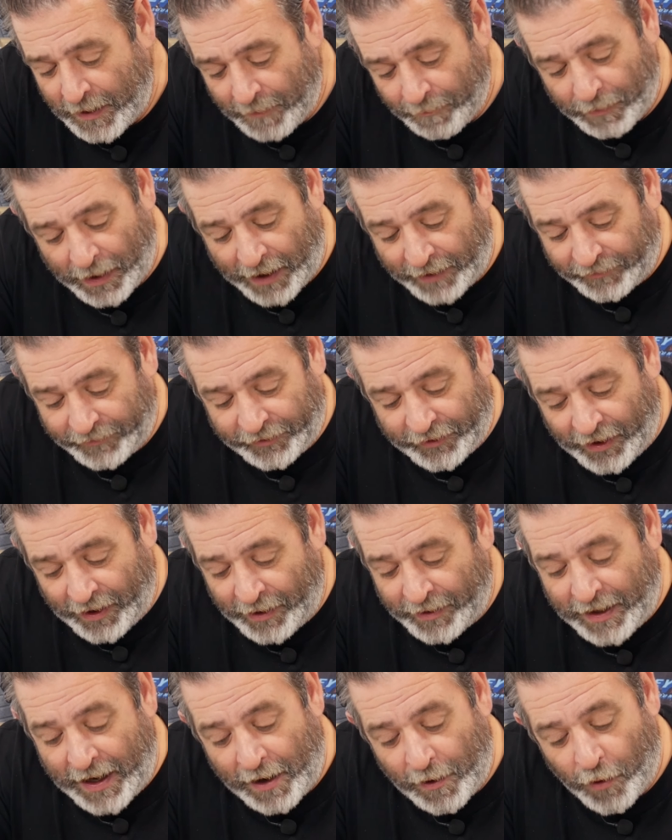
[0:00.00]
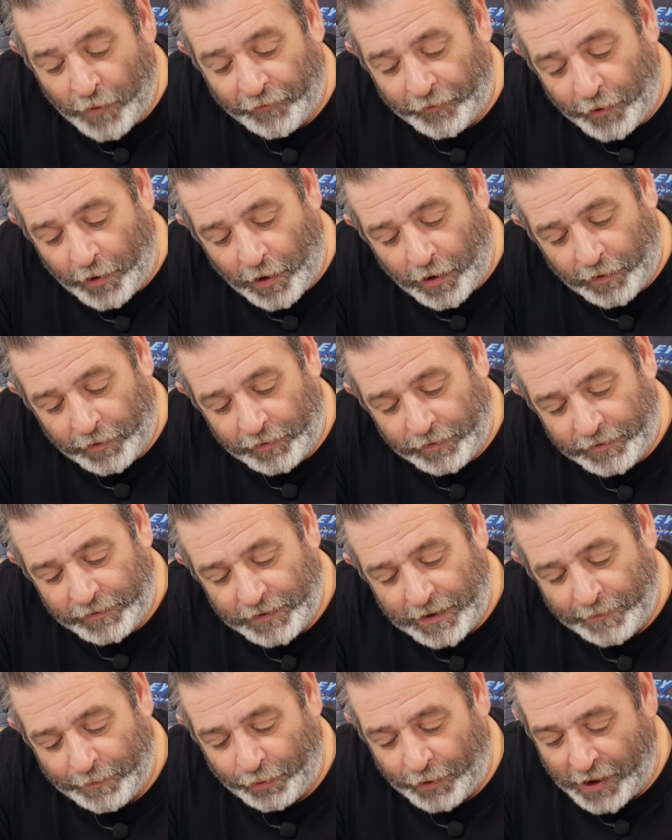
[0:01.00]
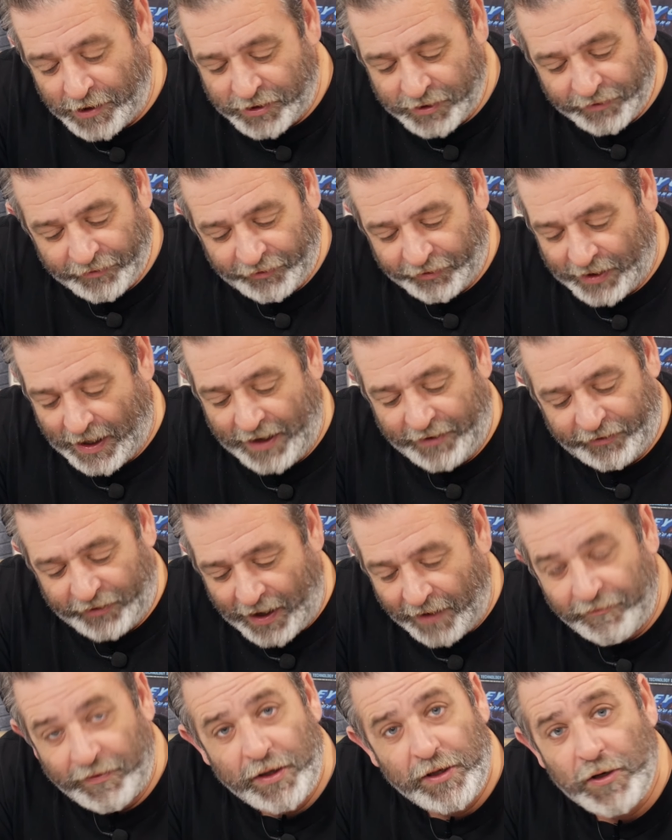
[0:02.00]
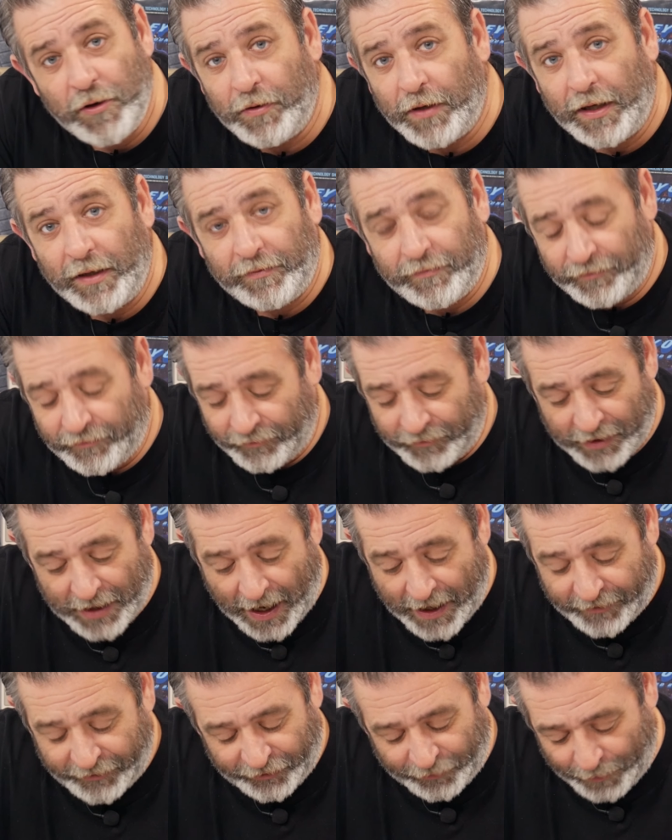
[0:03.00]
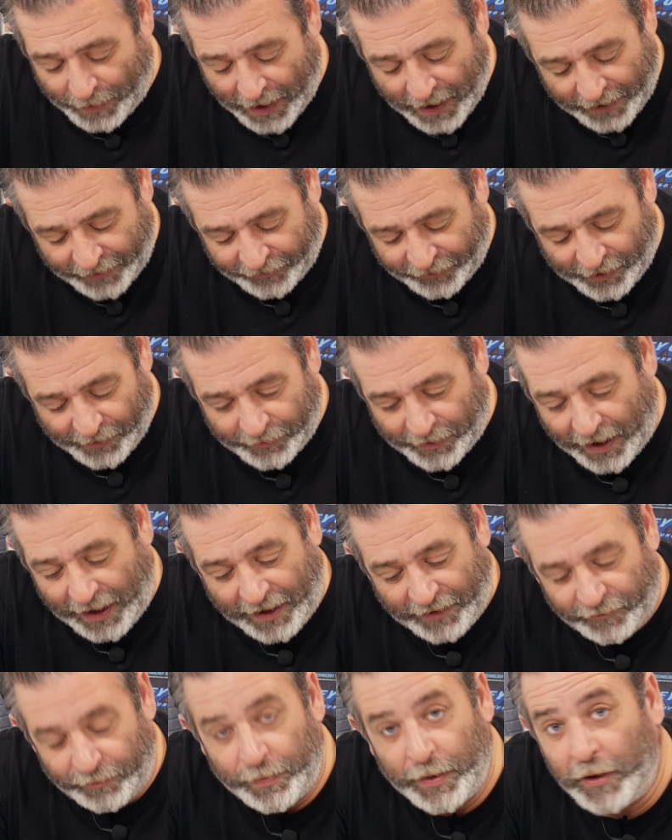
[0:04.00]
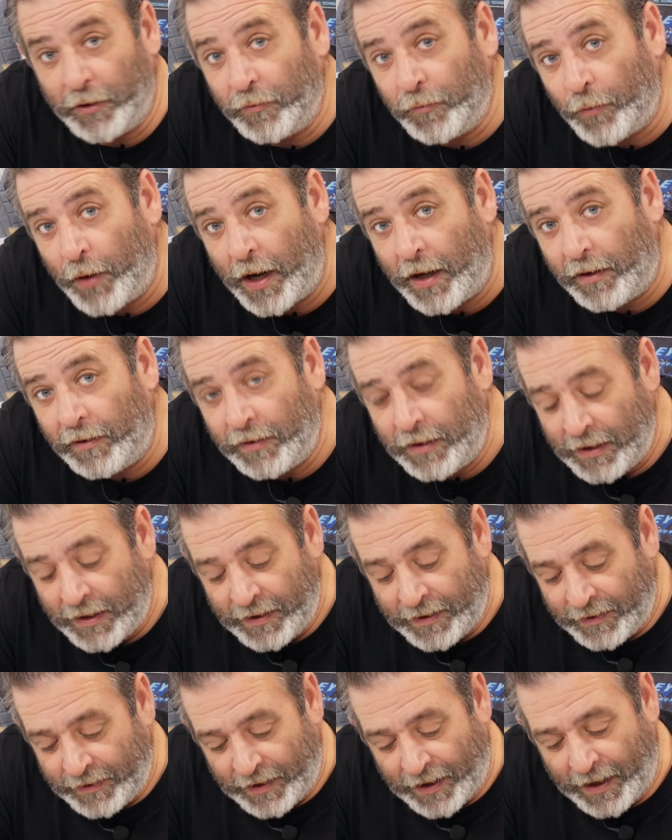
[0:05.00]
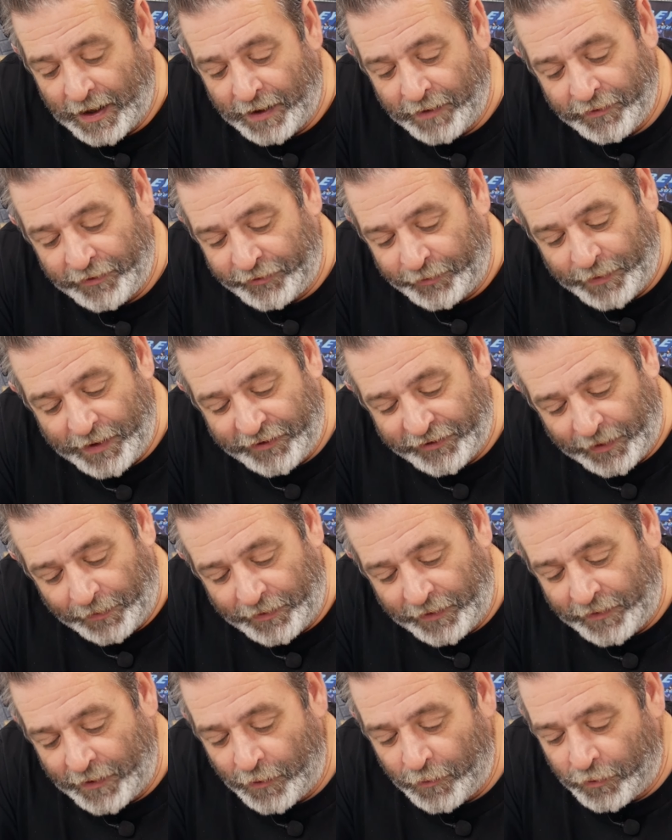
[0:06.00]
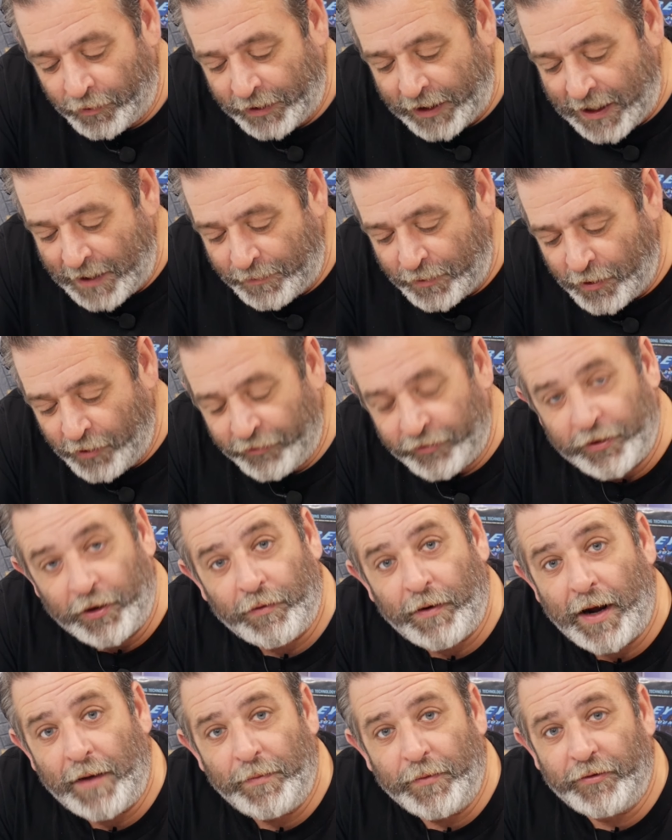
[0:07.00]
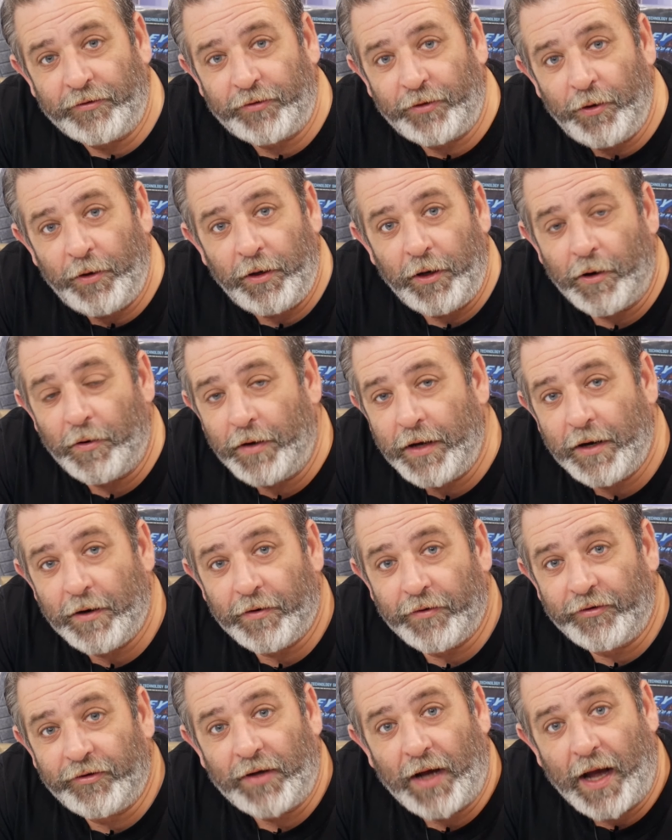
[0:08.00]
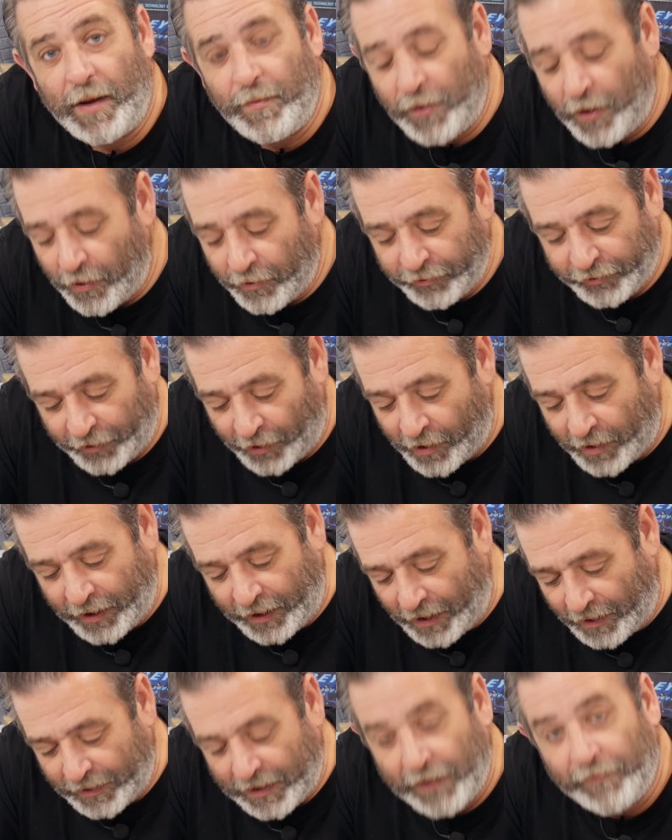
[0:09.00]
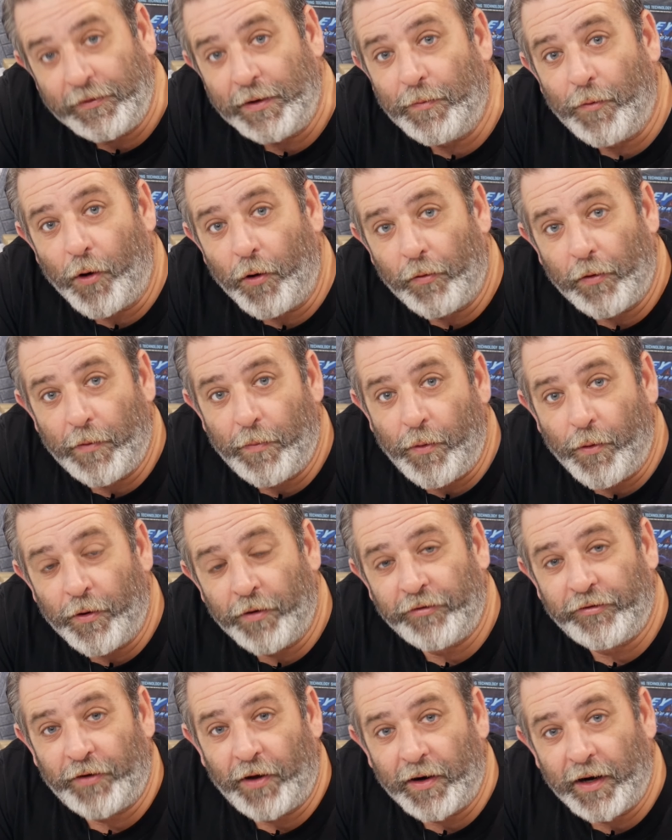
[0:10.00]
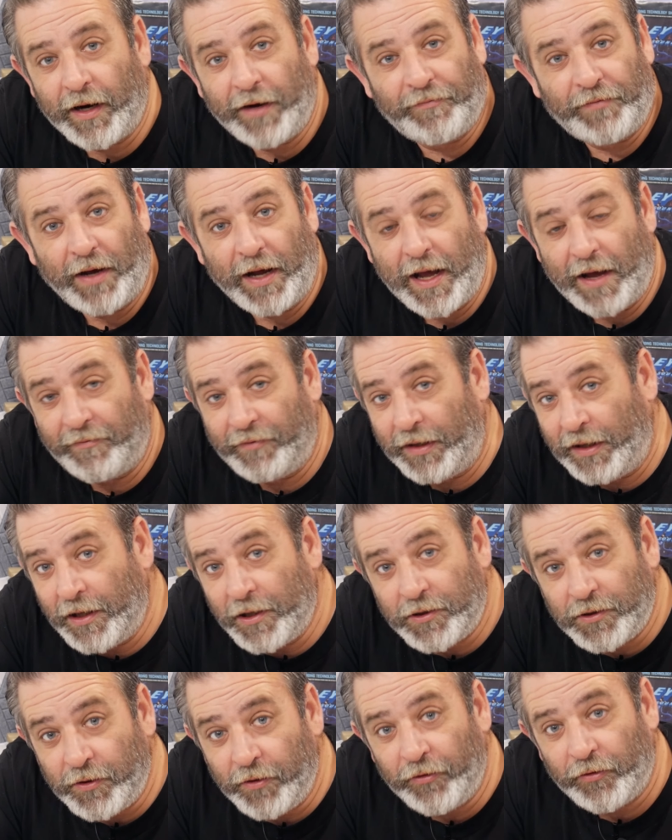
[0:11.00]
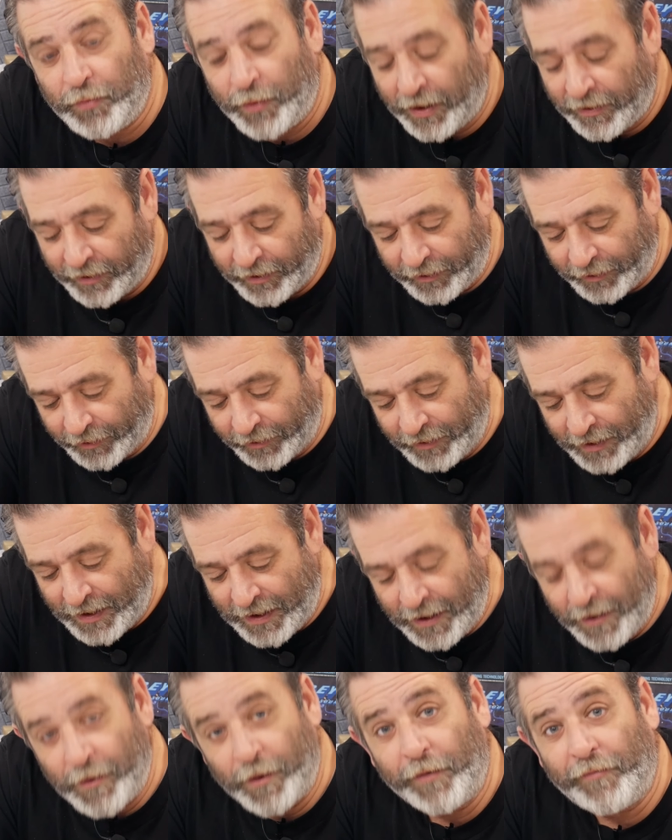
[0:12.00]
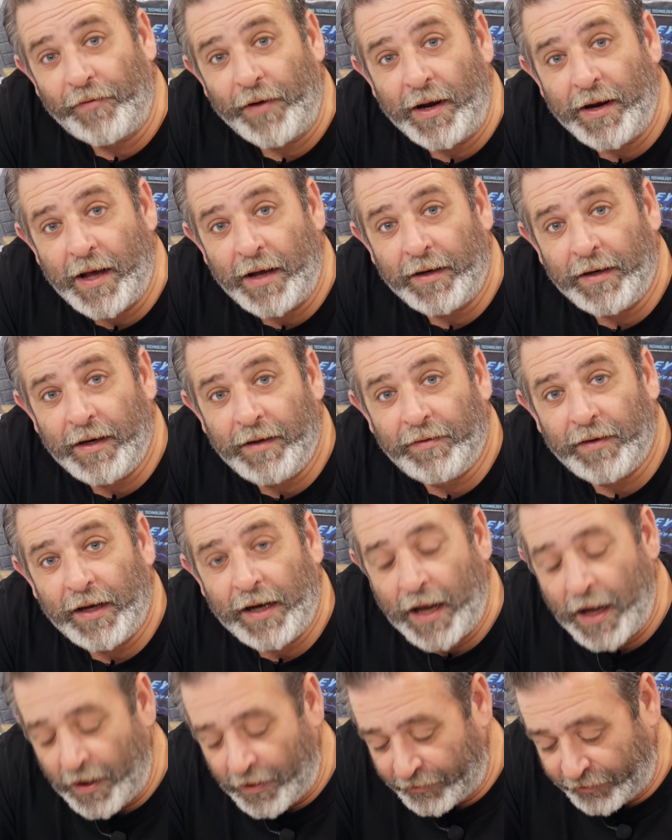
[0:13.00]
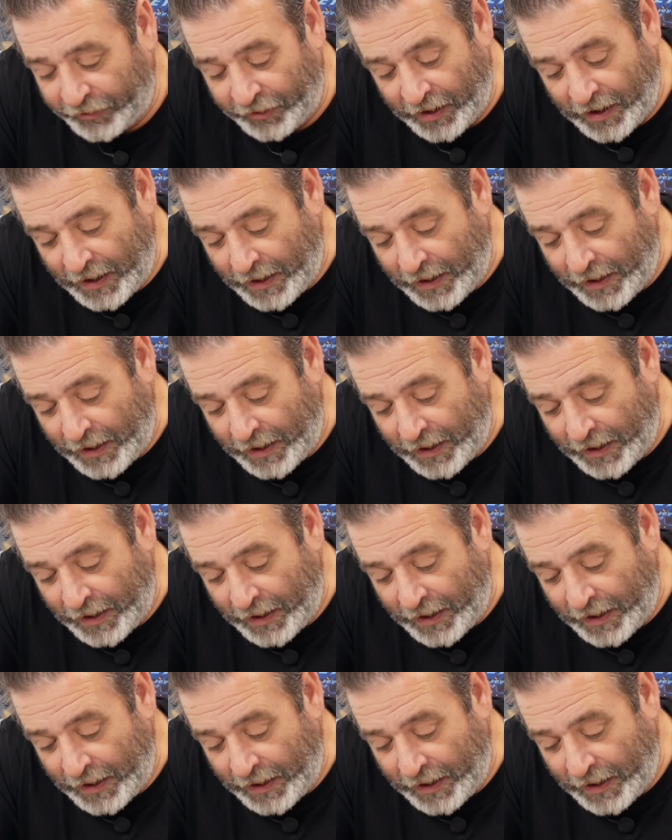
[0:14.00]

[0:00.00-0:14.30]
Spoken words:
But yeah, overall impressions, nice heavy unit, nice specs, seems like it's built well. This will be something that we'll keep using around the studio here as time goes on, and I'll give you more reports on it if I have any issues with it or find out anything else.